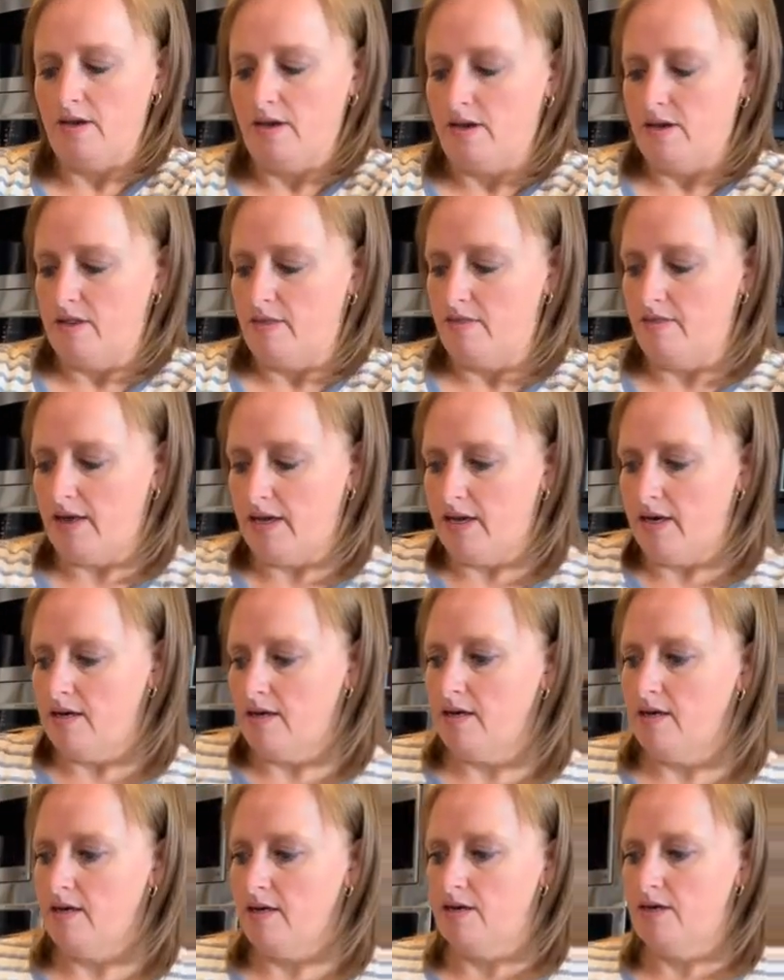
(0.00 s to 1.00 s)
Then
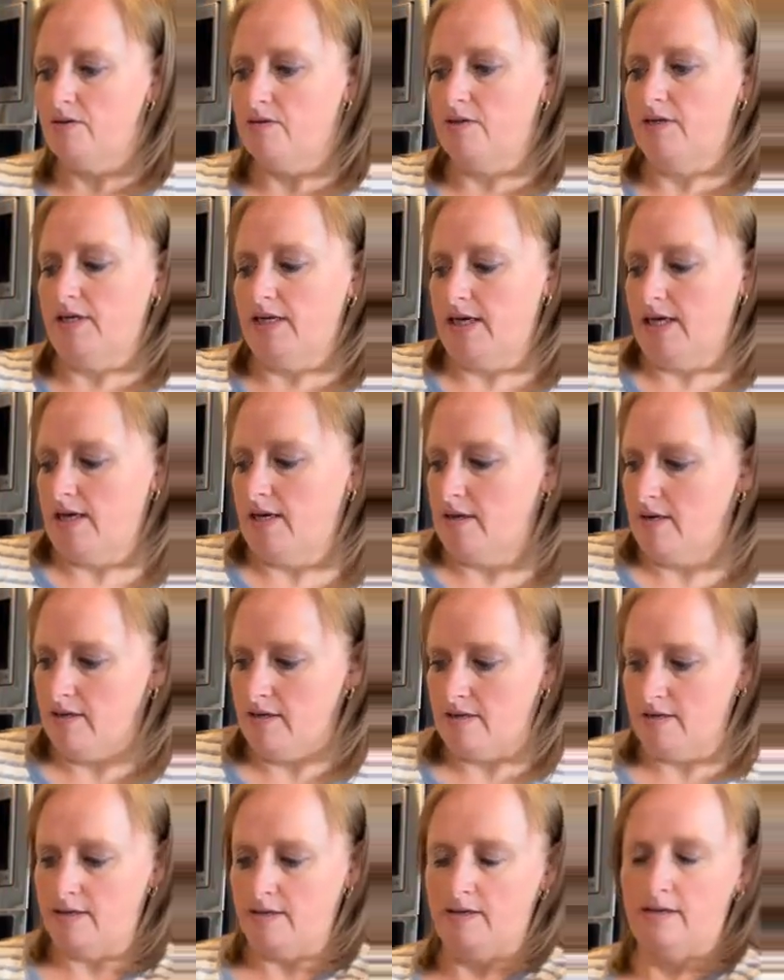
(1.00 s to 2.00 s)
you'll need
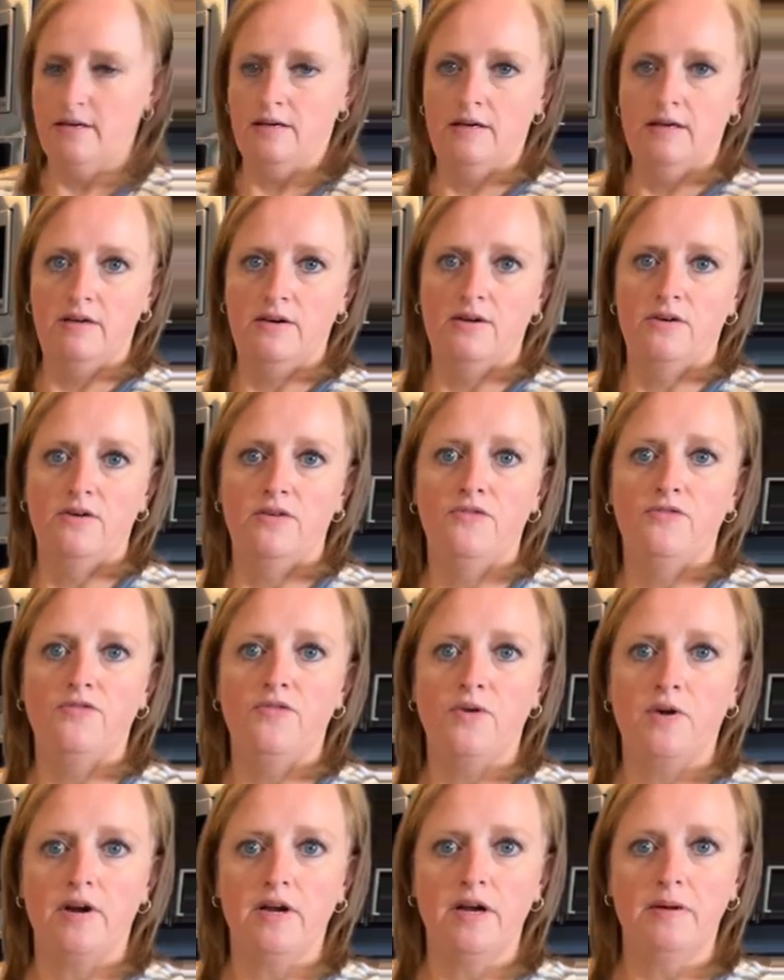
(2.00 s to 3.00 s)
4
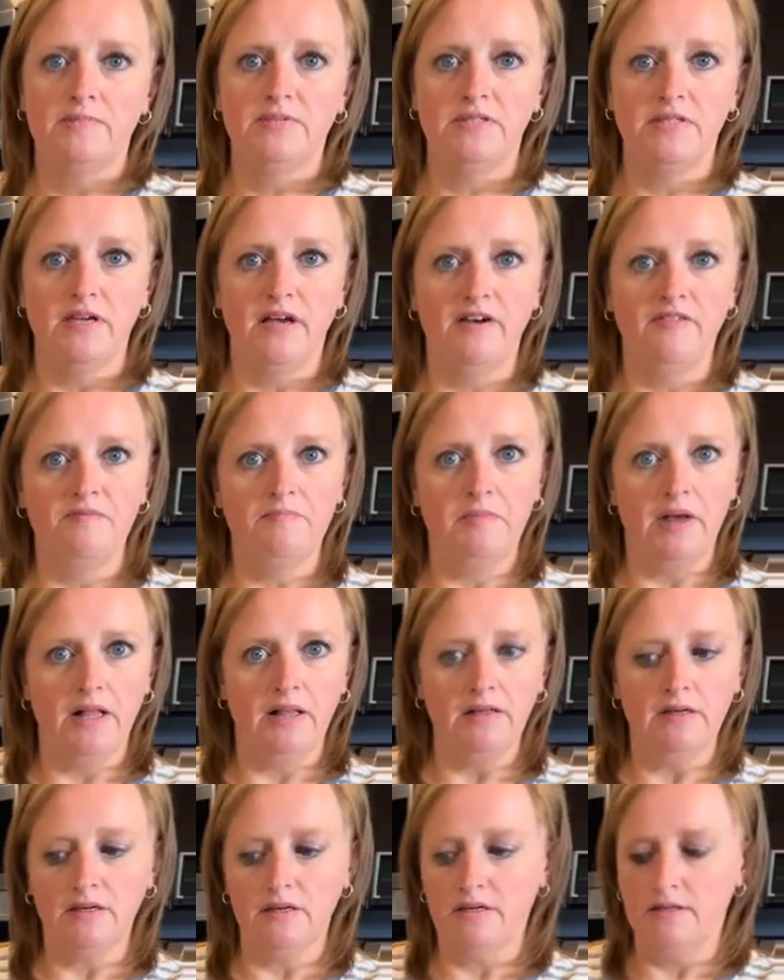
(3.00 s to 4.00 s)
cups of milk.
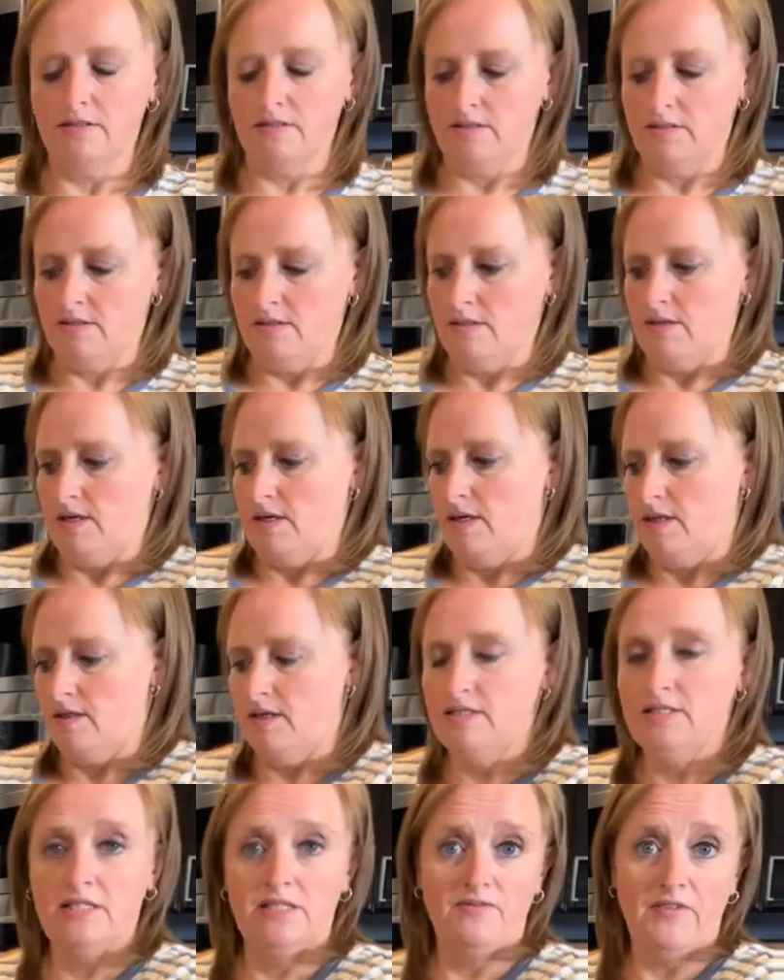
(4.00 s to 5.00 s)
This
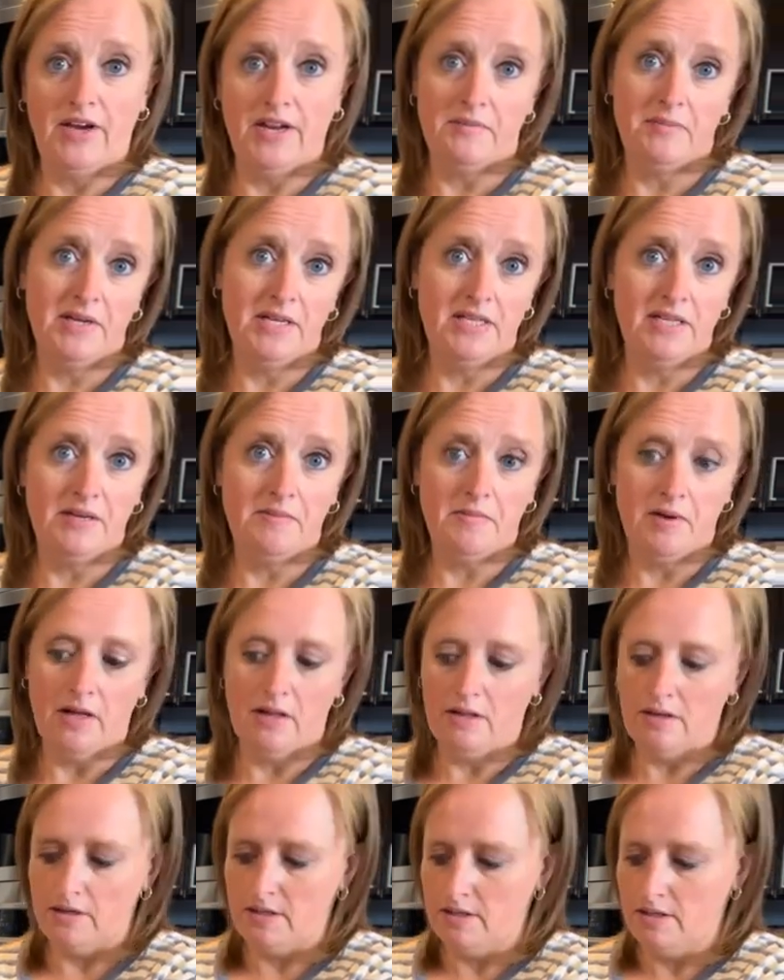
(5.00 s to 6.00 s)
is vitamin D milk.
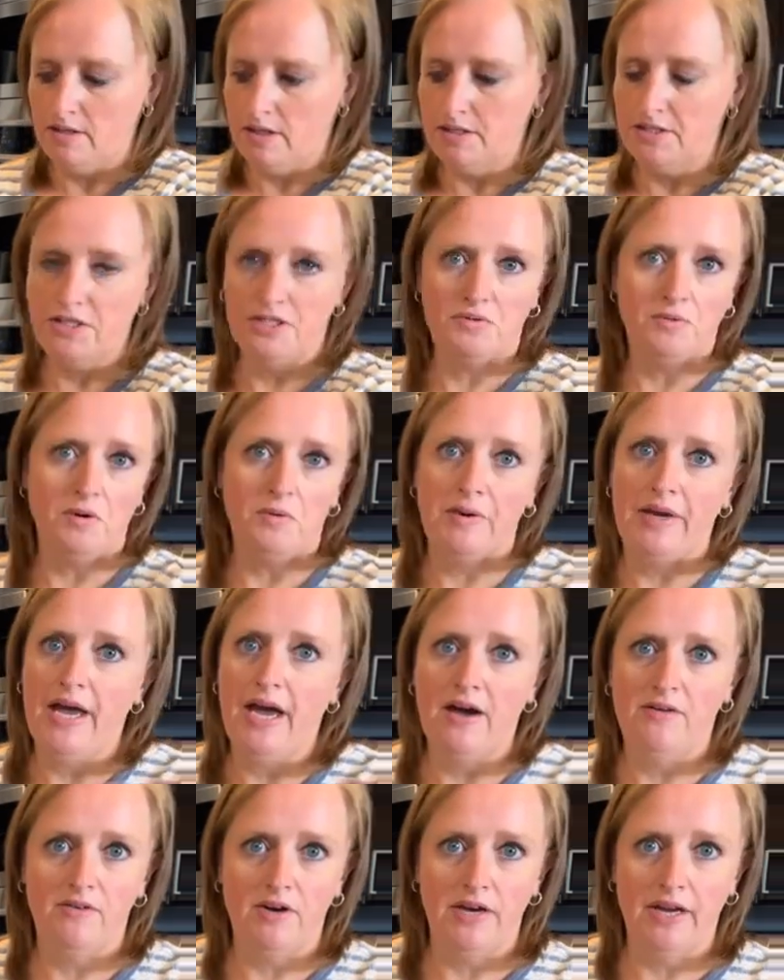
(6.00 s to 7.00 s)
It's just what we have
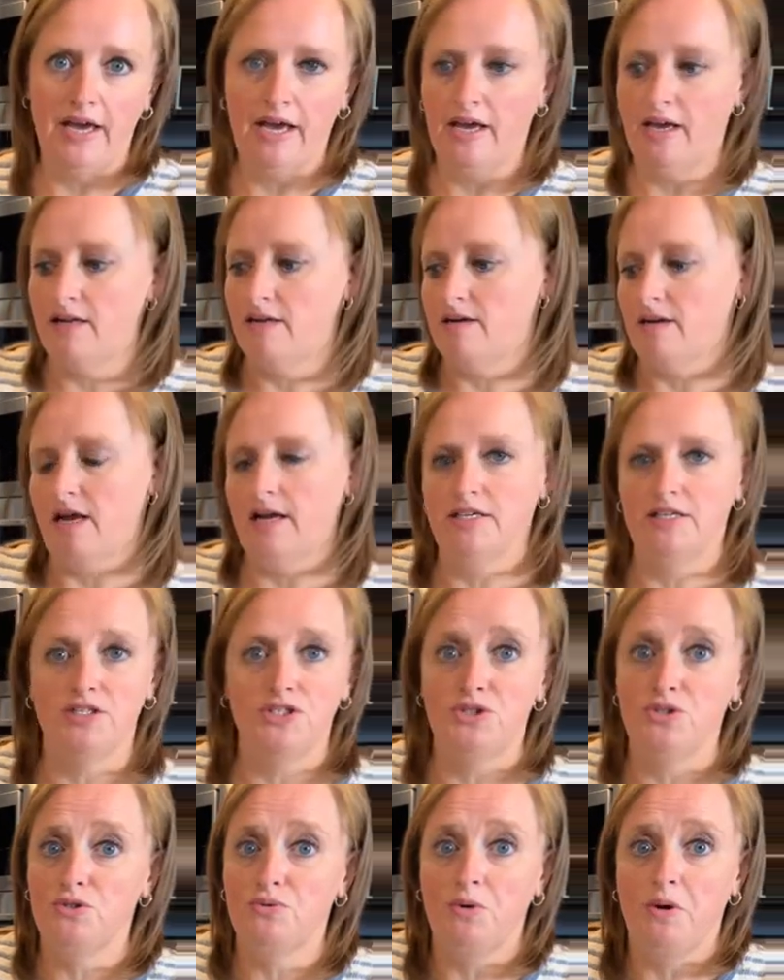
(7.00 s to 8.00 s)
on hand. I just use
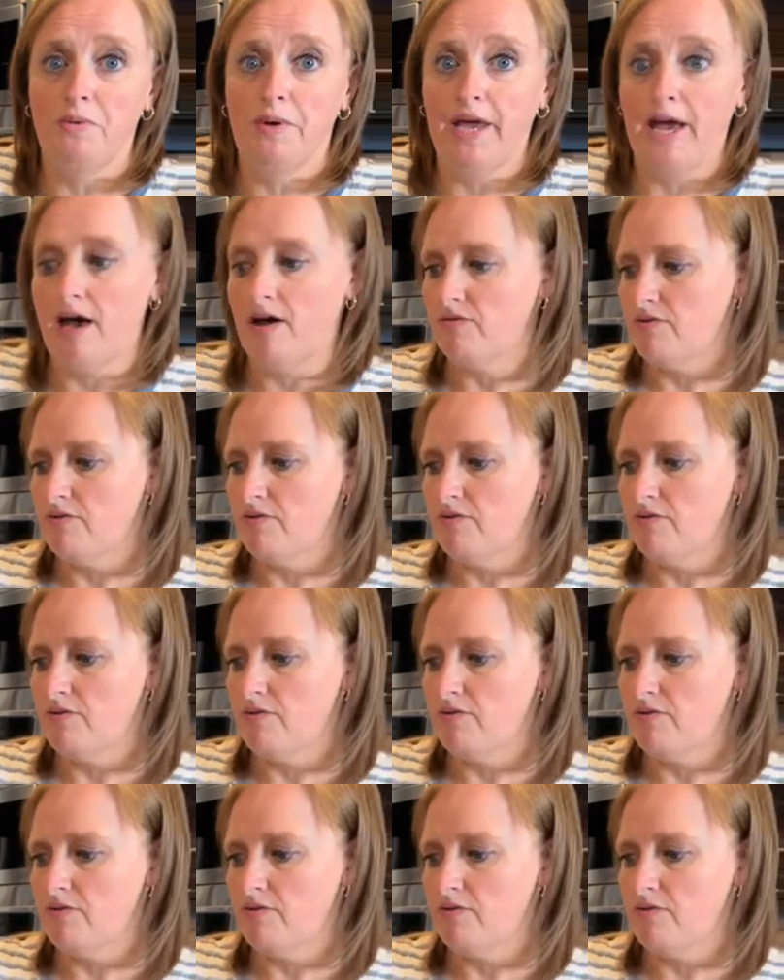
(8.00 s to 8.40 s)
what we have.